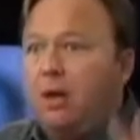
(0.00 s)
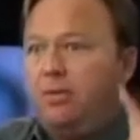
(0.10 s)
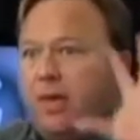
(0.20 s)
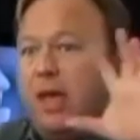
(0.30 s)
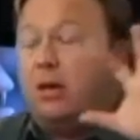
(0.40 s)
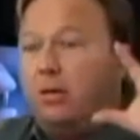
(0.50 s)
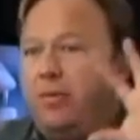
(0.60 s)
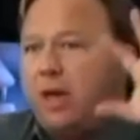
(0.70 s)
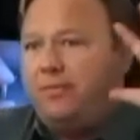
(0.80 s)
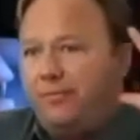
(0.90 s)
they
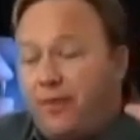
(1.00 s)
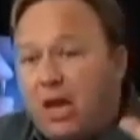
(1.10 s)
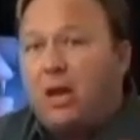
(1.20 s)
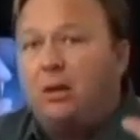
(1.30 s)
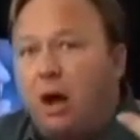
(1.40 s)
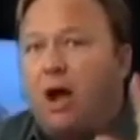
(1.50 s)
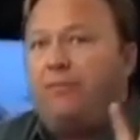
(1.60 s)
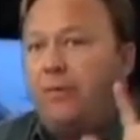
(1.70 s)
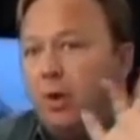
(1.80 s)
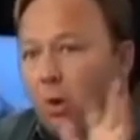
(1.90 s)
feed
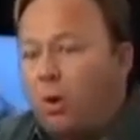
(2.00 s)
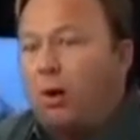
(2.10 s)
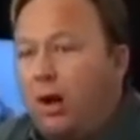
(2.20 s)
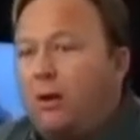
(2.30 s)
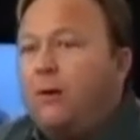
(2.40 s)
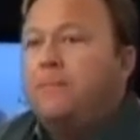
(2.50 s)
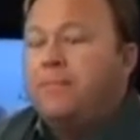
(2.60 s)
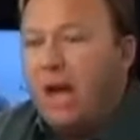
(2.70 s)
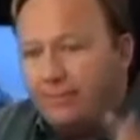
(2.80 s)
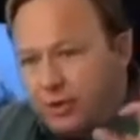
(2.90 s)
off the aura
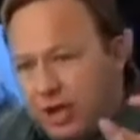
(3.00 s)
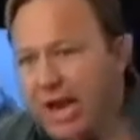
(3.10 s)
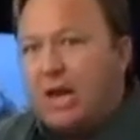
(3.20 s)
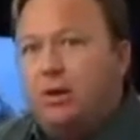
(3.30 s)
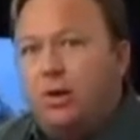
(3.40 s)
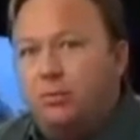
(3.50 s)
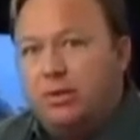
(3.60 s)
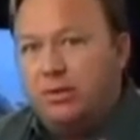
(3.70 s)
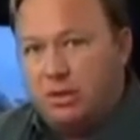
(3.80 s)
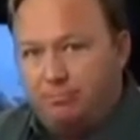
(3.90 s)
of chained
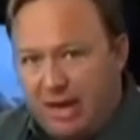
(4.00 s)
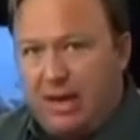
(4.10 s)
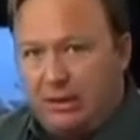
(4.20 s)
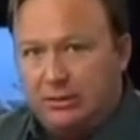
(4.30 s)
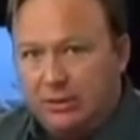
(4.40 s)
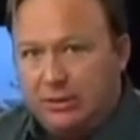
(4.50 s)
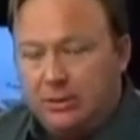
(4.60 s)
humans in pain.